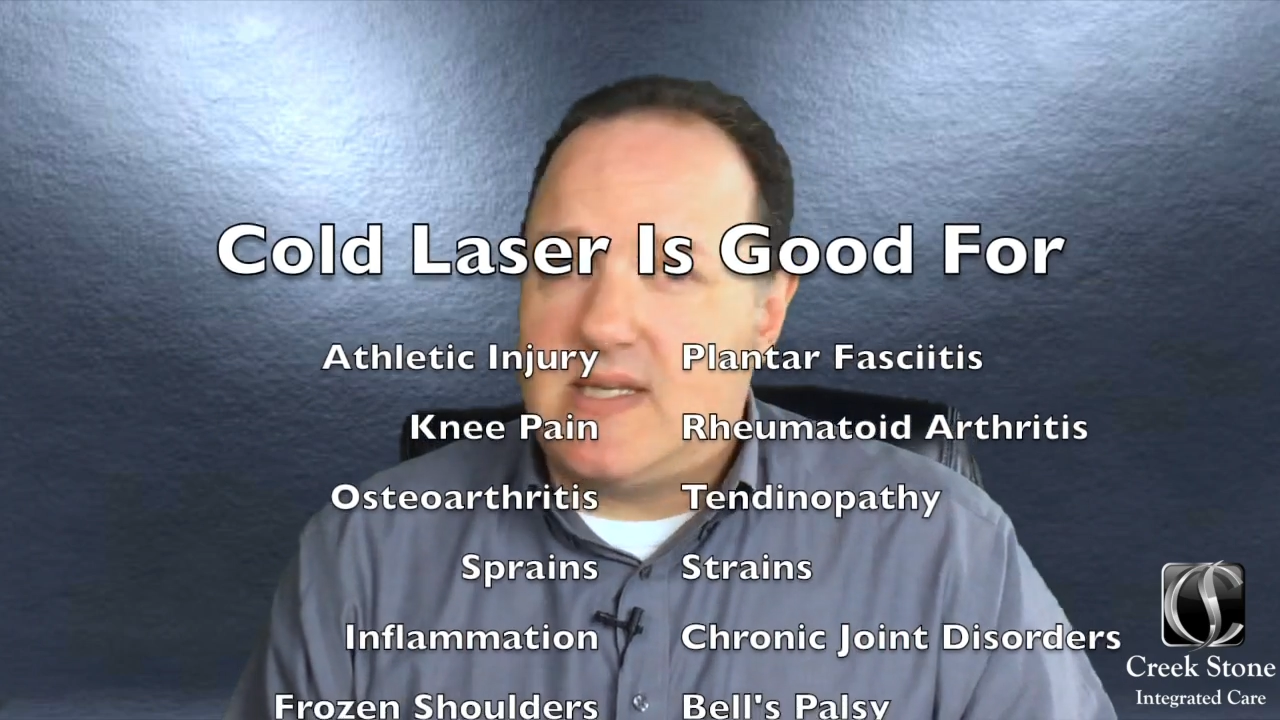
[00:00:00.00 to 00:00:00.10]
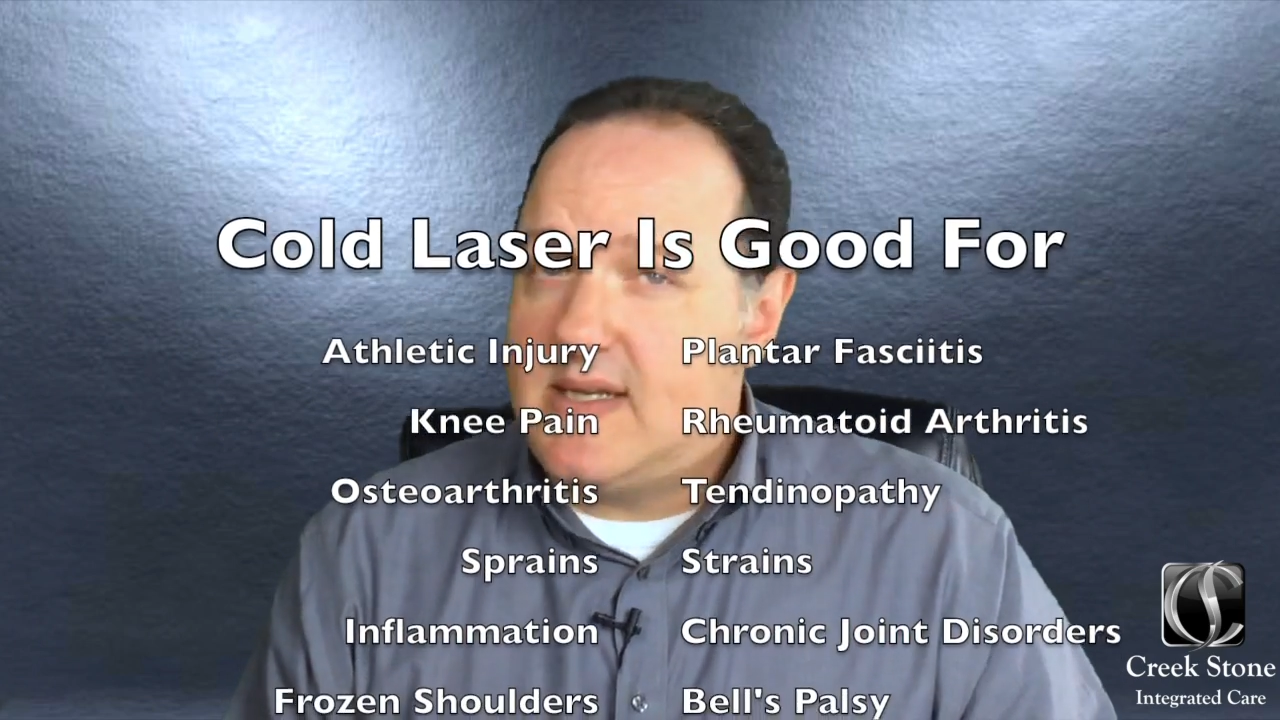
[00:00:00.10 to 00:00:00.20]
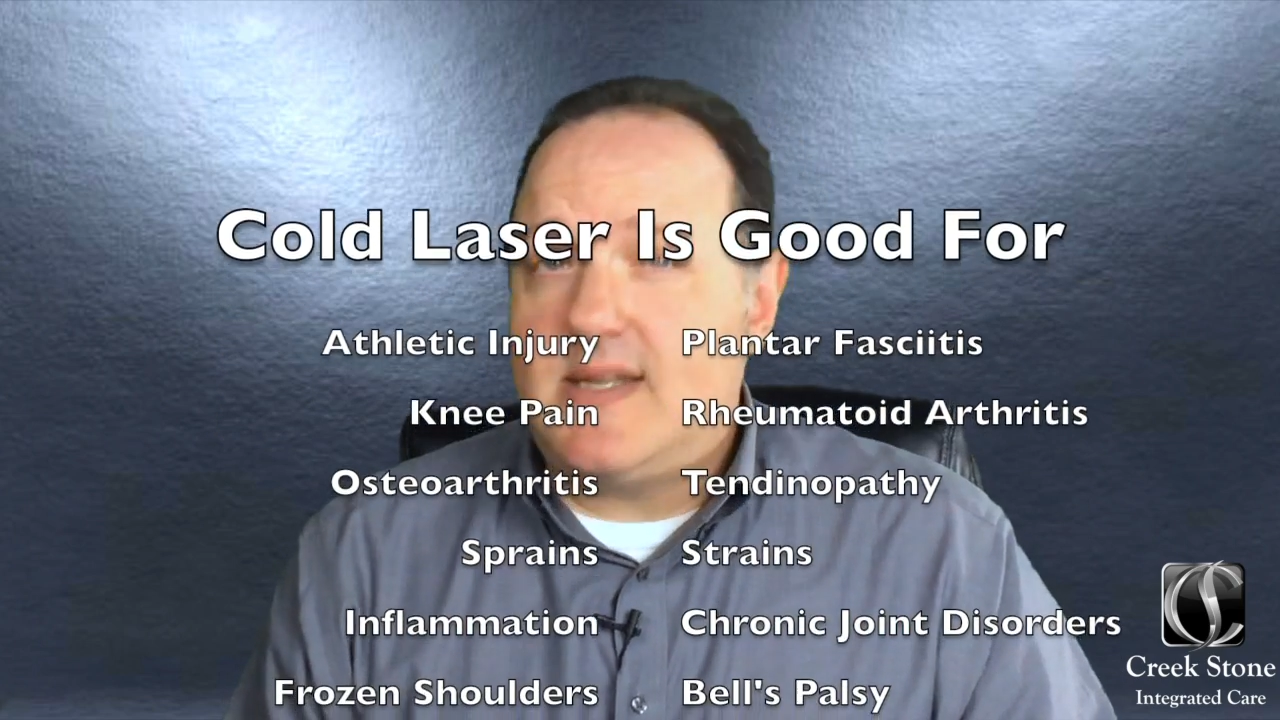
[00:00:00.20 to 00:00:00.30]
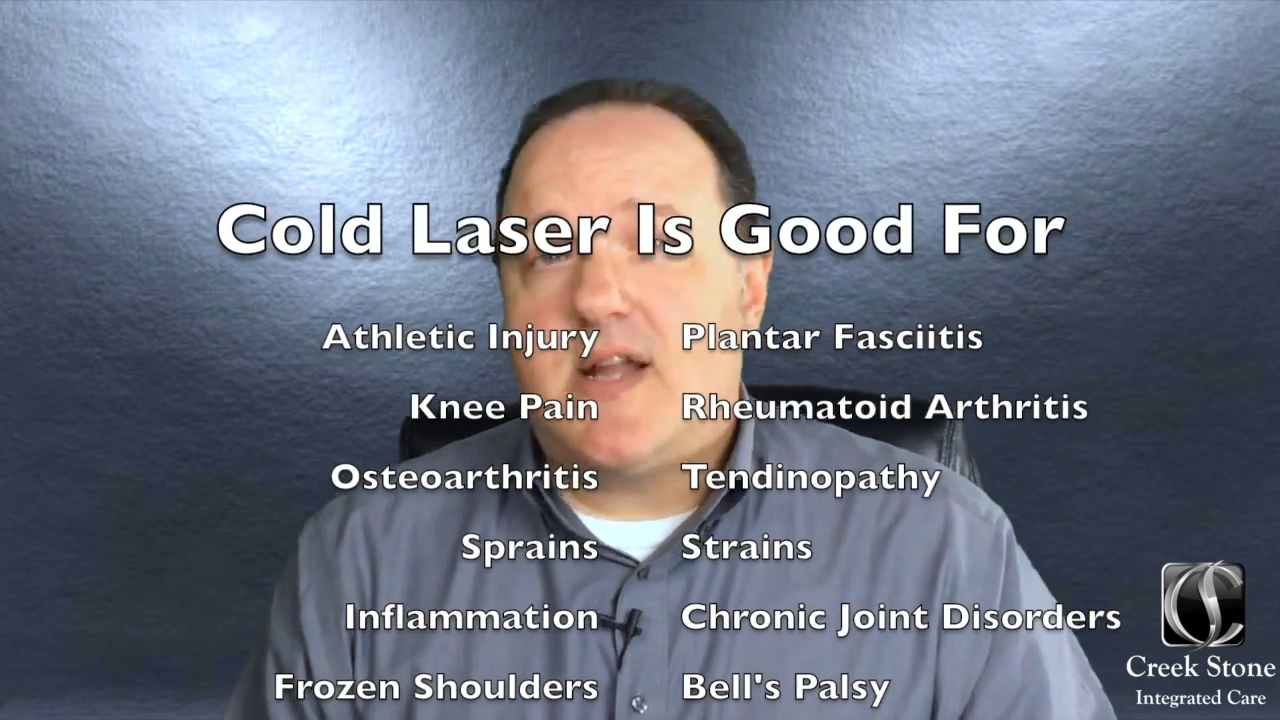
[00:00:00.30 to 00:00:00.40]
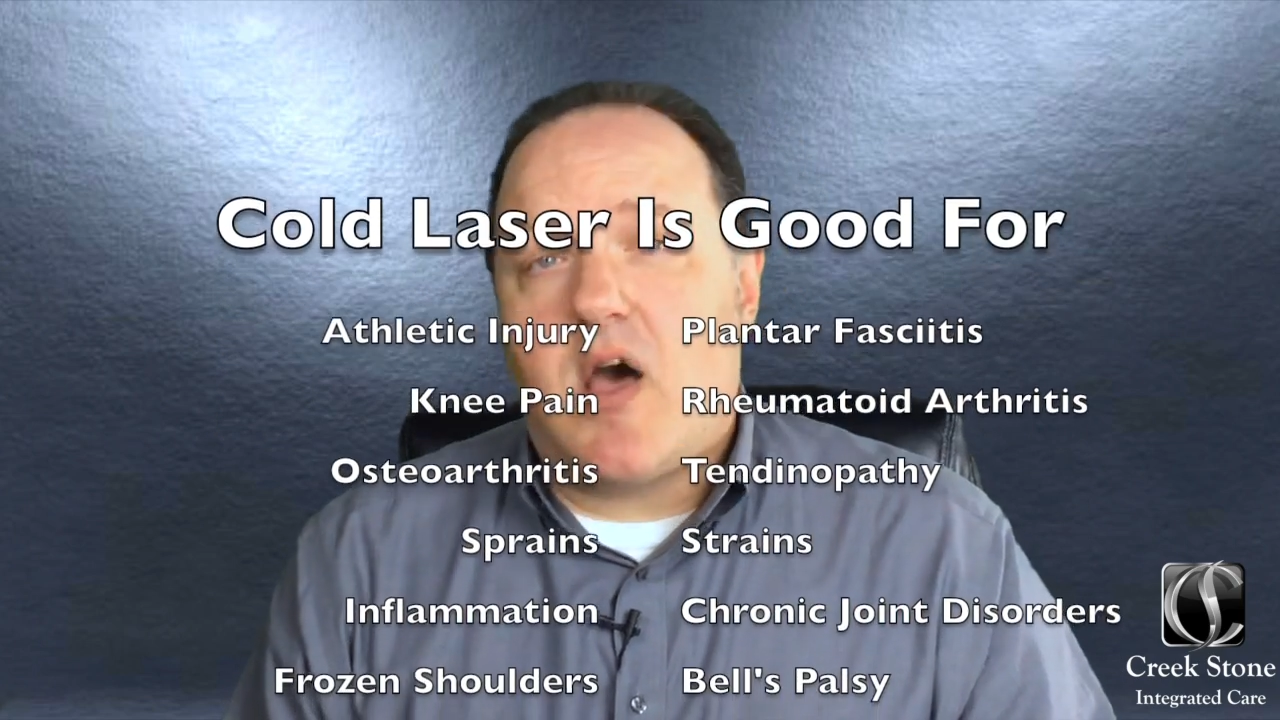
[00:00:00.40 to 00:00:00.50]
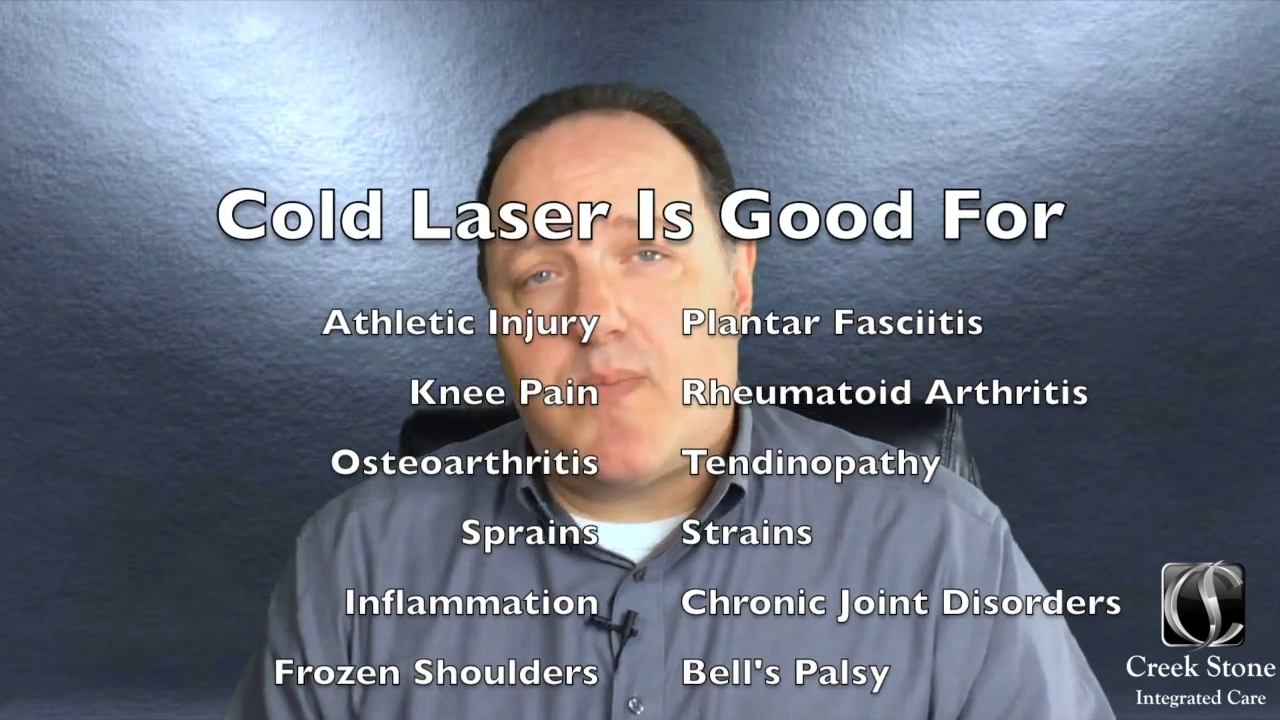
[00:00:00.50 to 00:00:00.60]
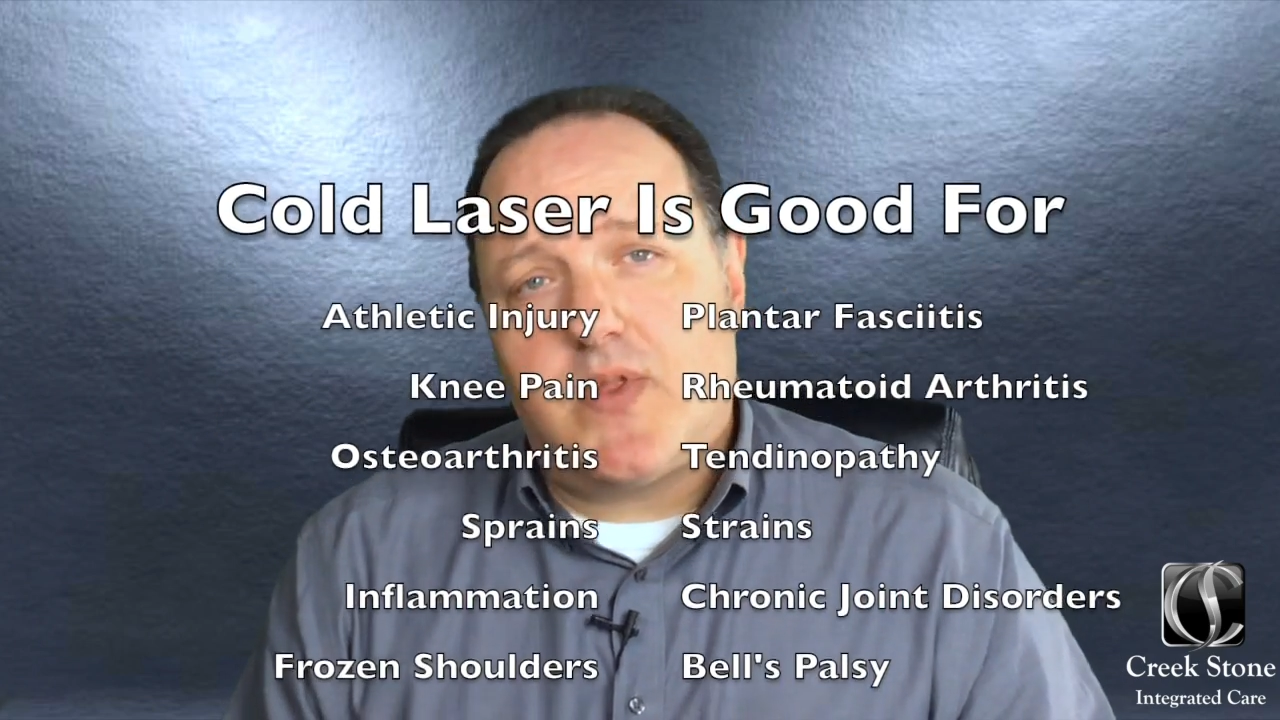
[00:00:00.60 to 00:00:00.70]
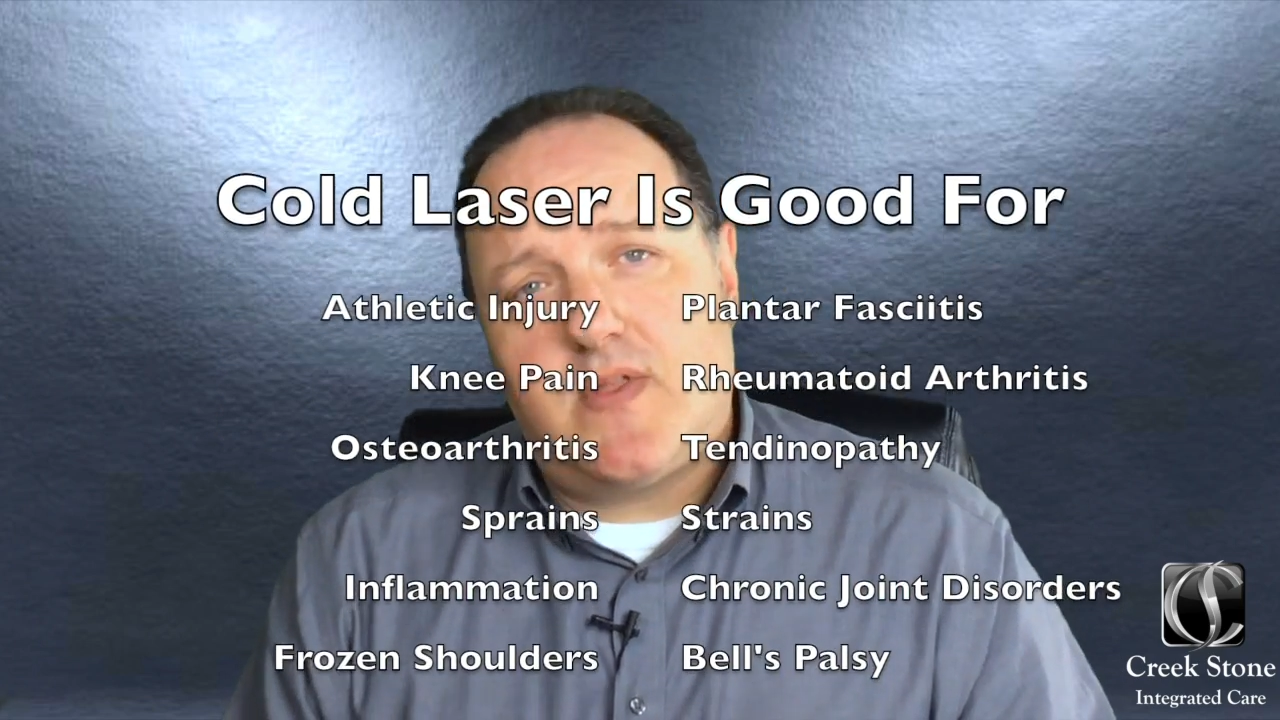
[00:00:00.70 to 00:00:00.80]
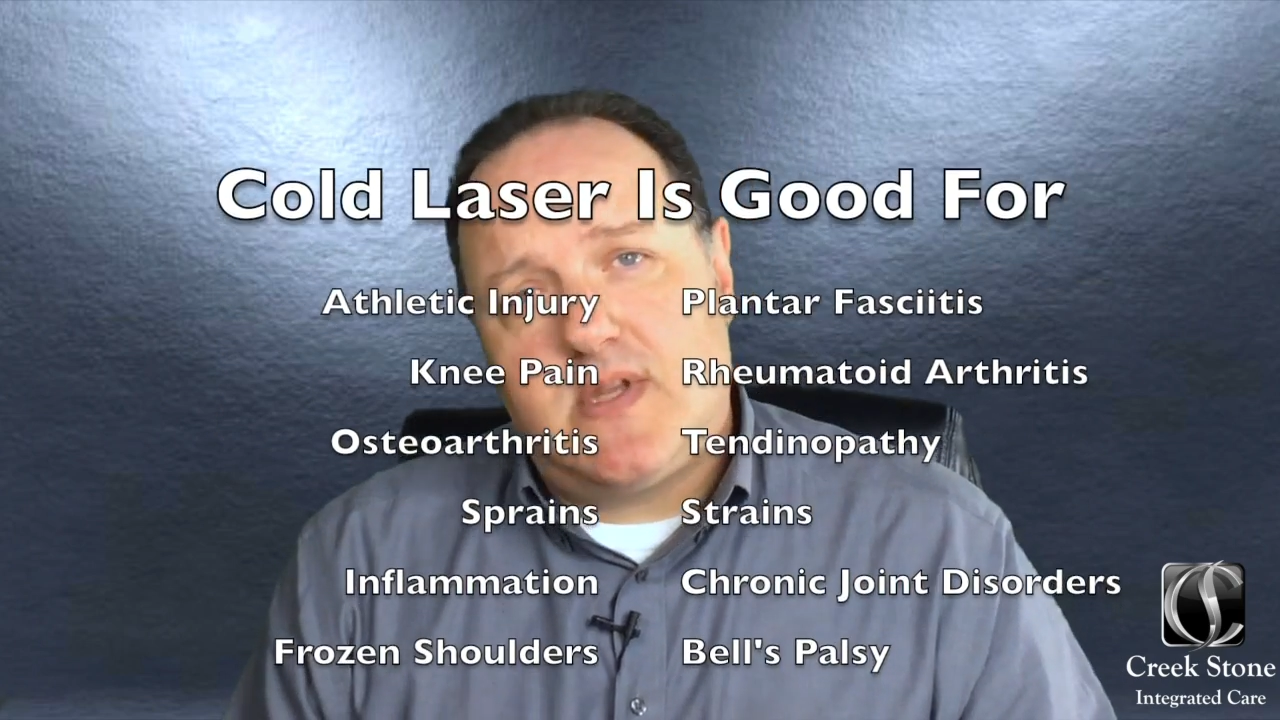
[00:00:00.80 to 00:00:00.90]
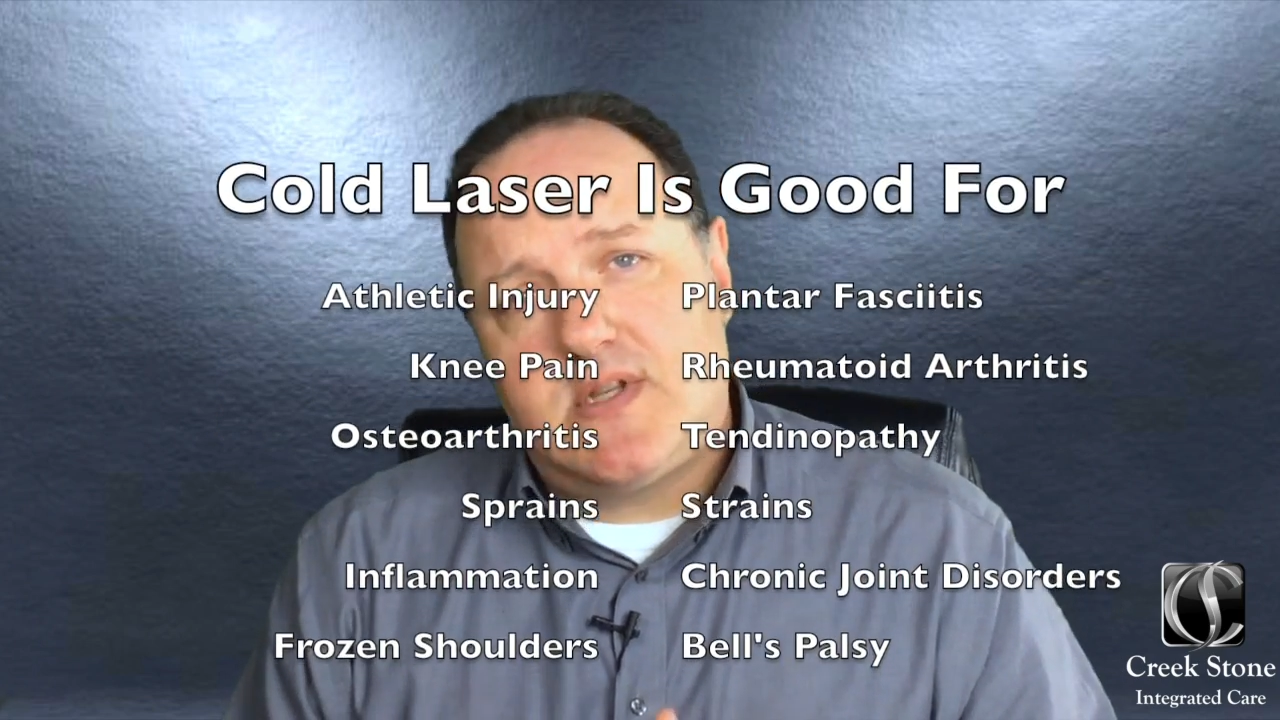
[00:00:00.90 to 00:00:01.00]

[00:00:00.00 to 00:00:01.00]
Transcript: tendinopathy,